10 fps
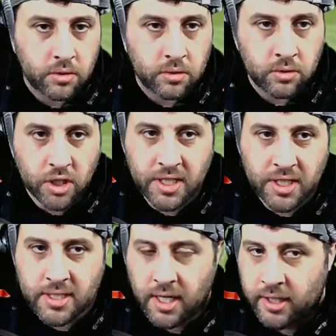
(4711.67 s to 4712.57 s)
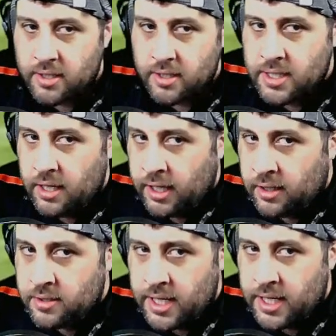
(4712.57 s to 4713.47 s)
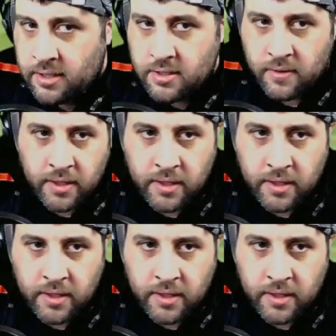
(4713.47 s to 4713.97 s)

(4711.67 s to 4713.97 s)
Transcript: Just inside the England 10, sorry.